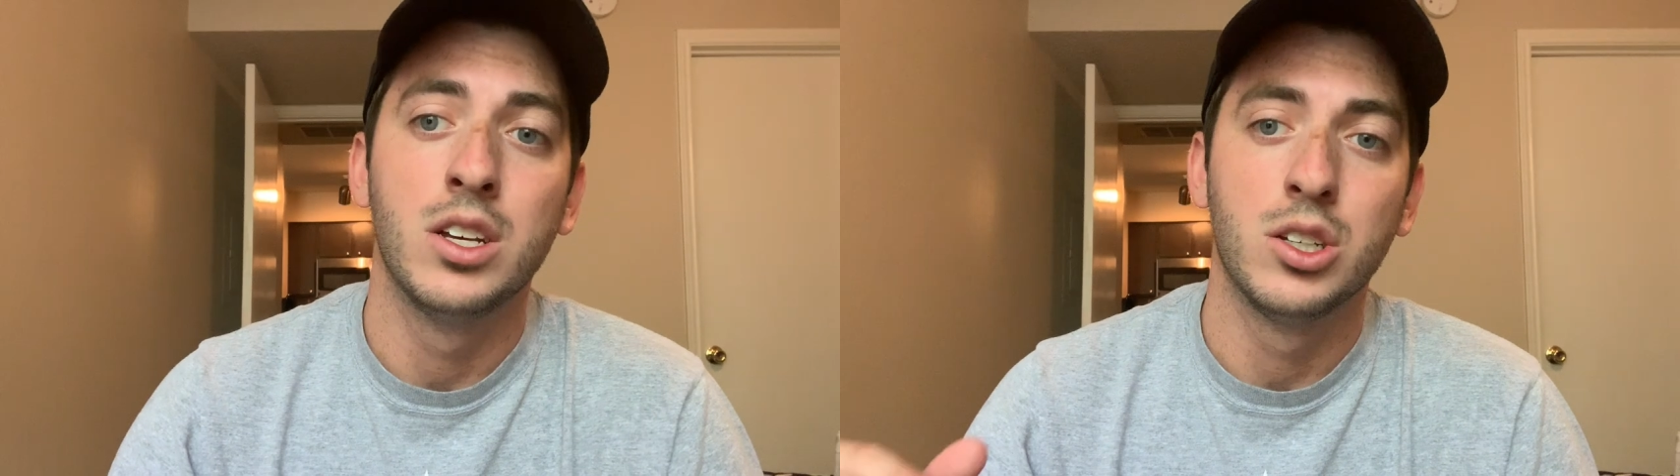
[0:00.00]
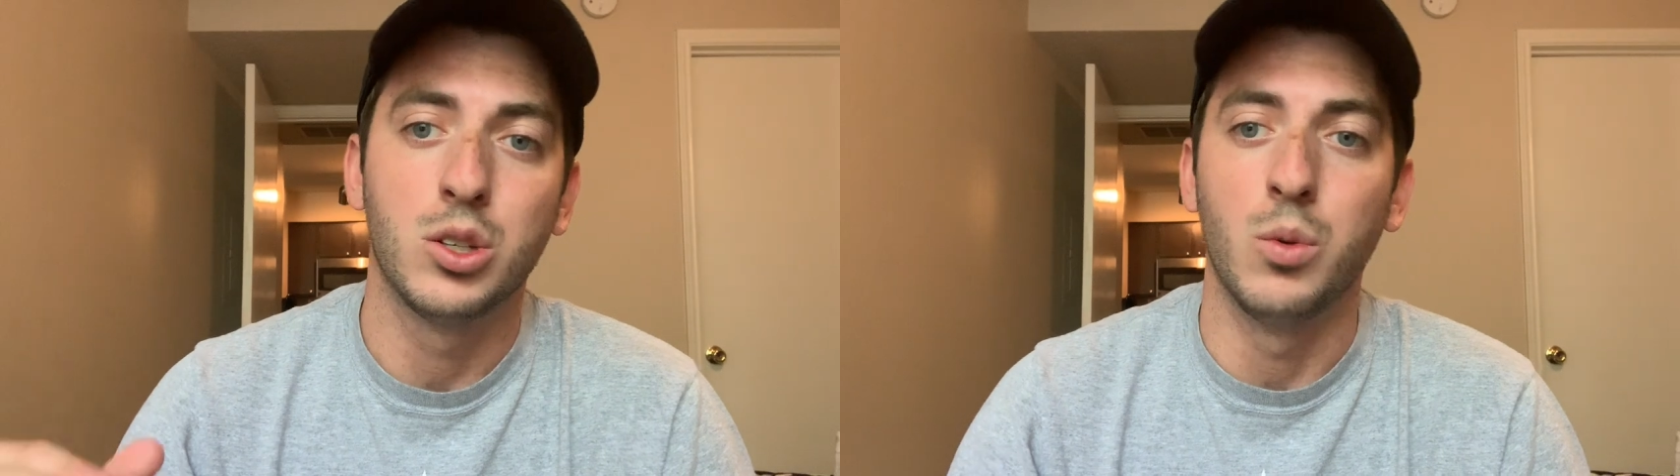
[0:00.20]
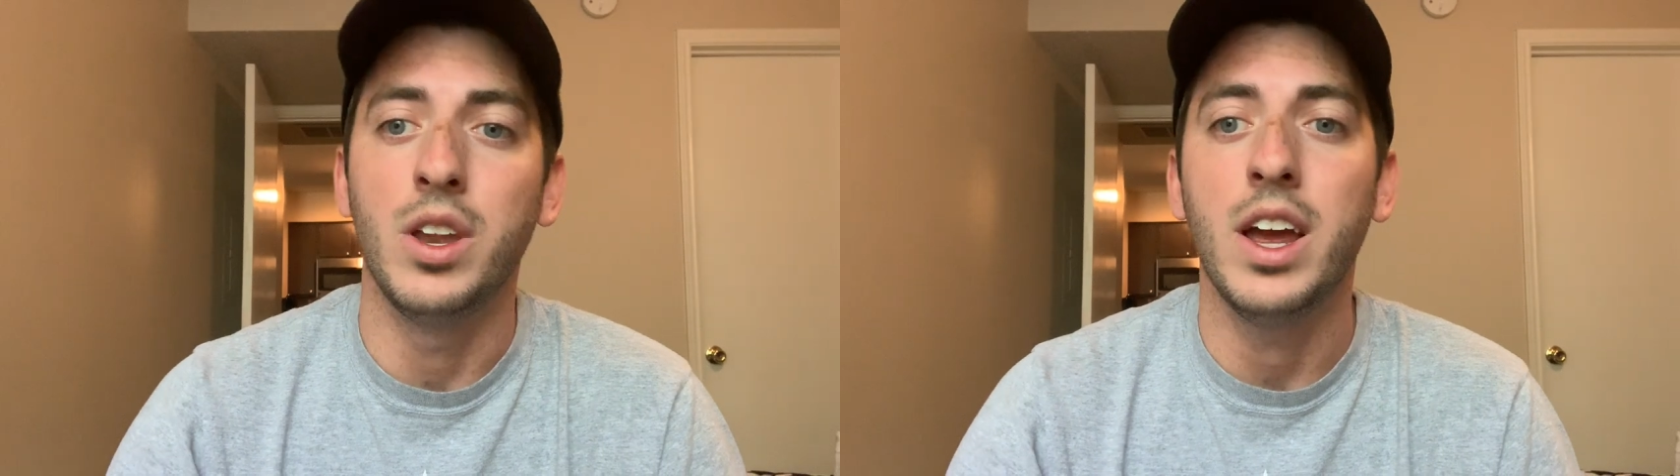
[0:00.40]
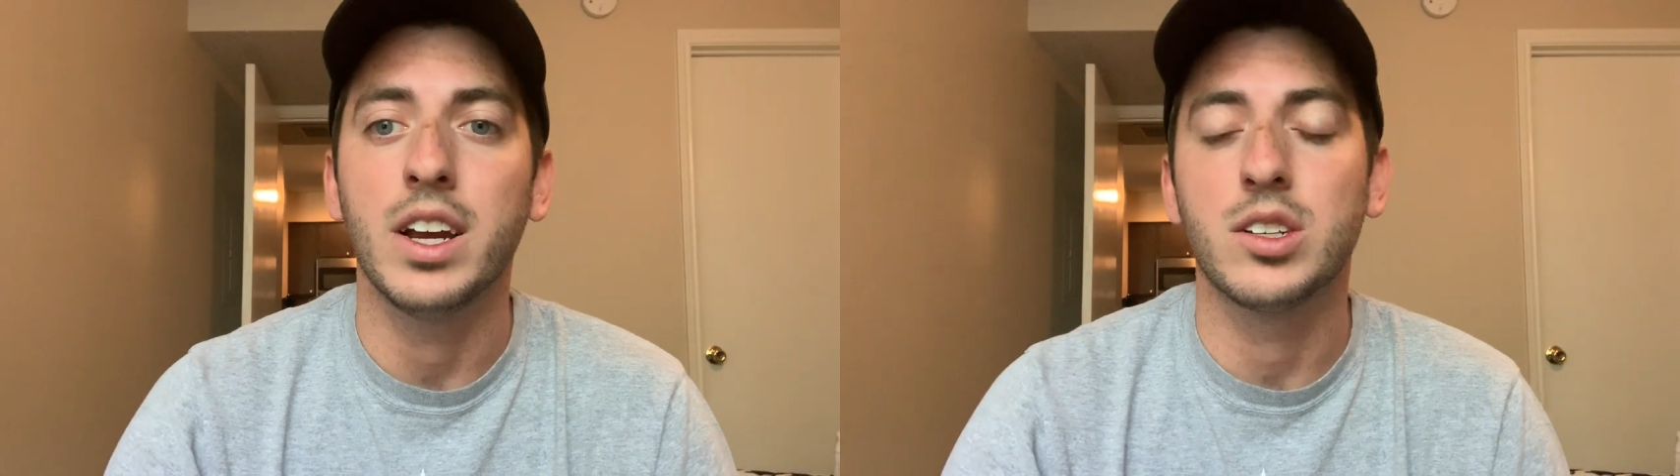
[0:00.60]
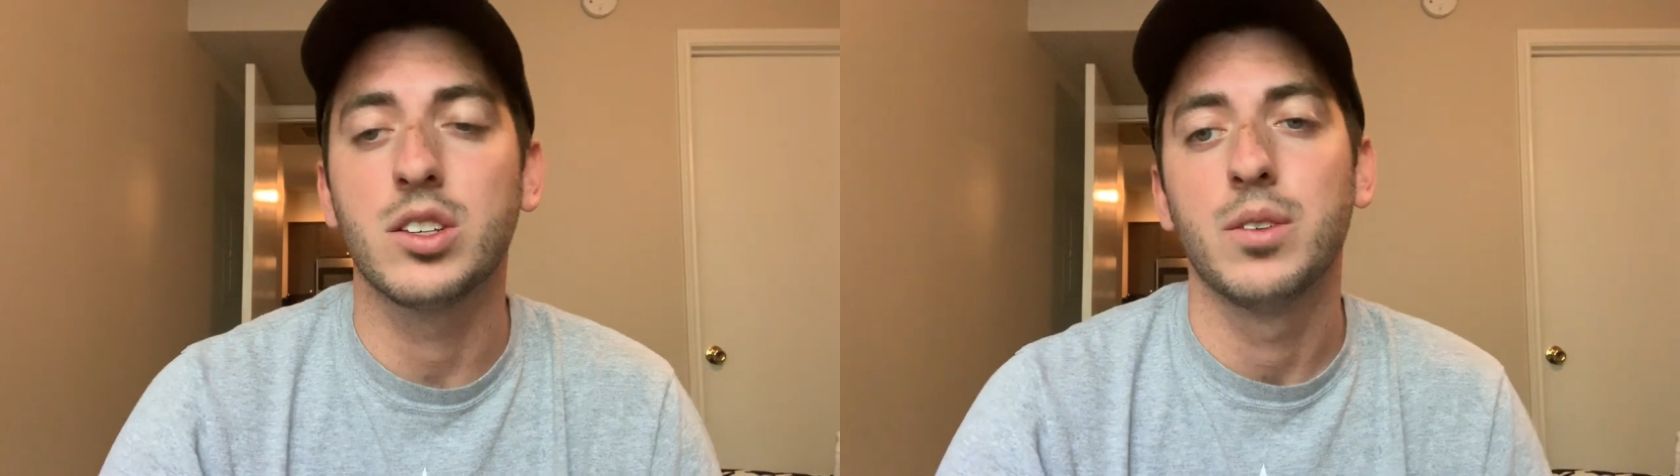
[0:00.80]
So
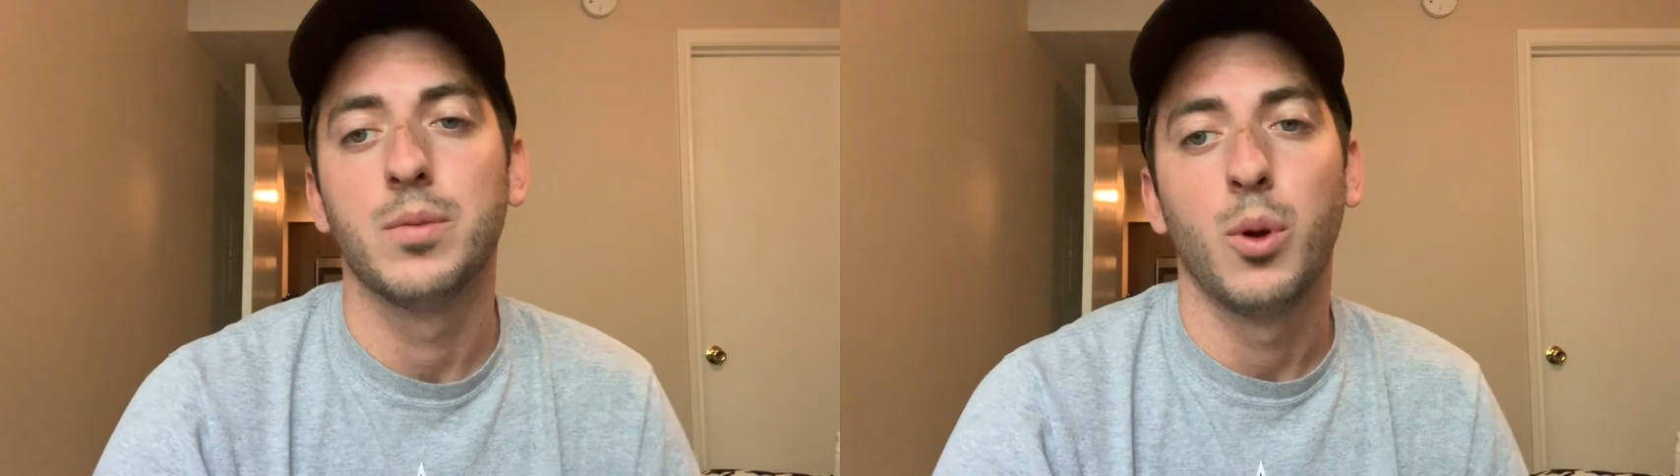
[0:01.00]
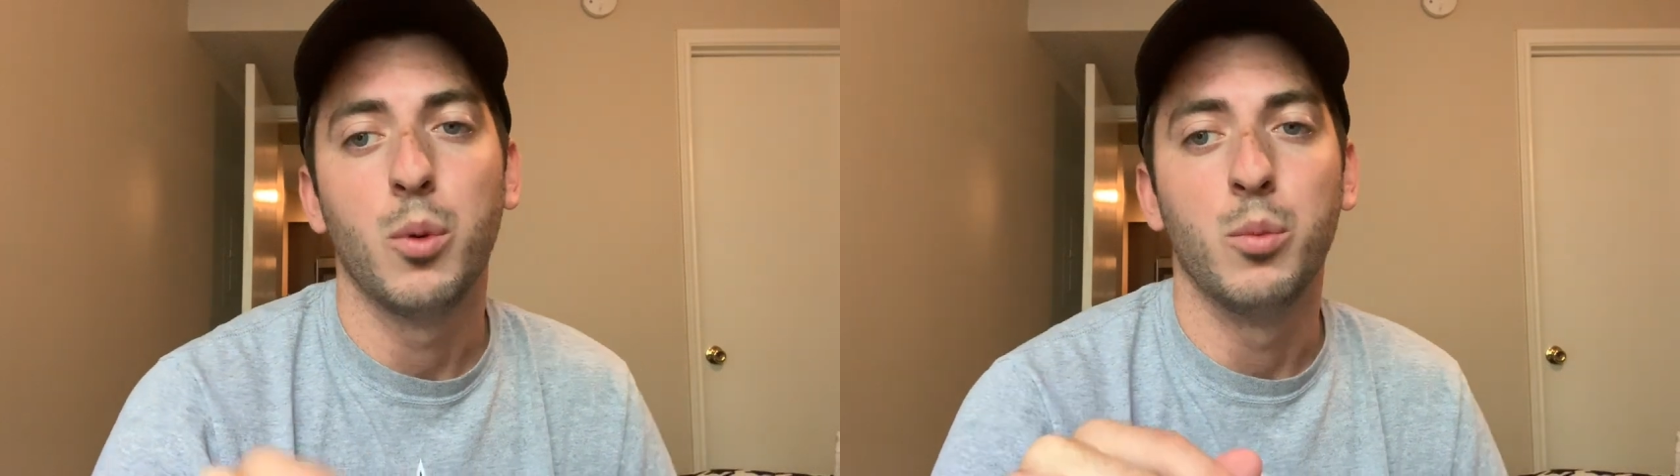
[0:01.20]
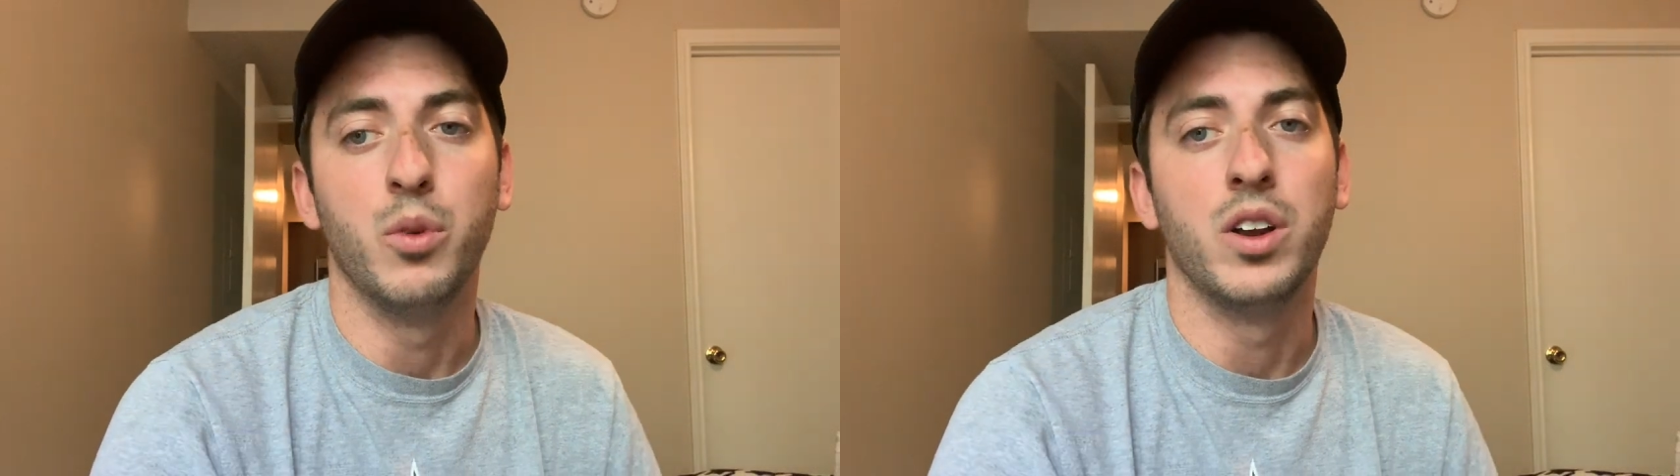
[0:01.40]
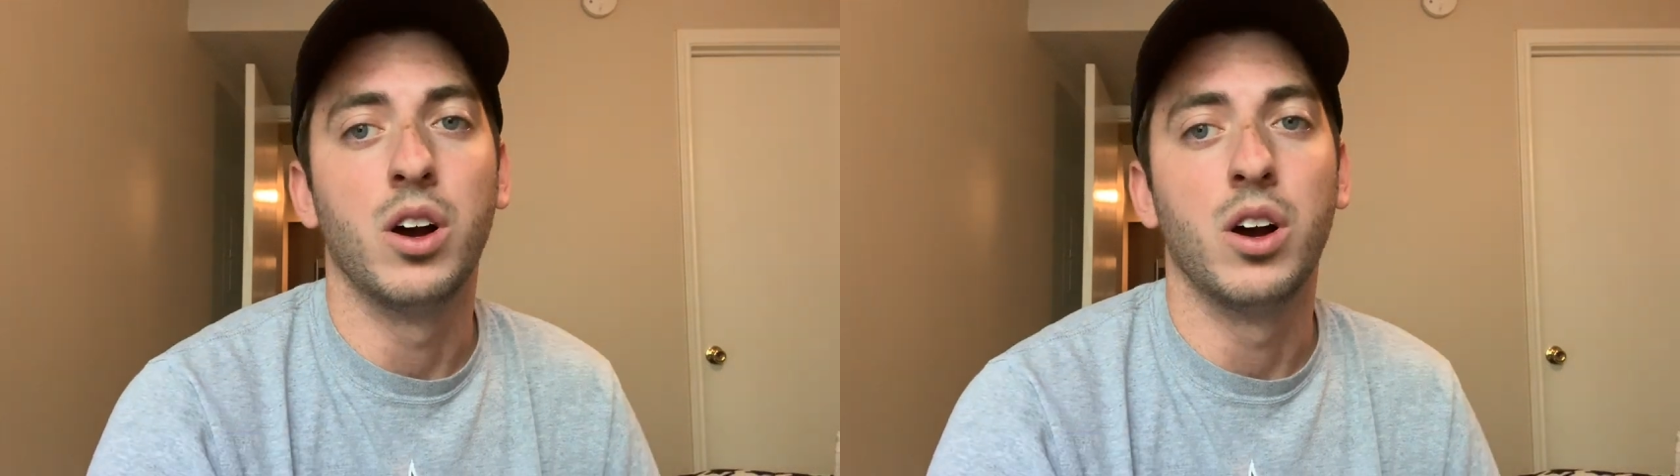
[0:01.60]
next, moving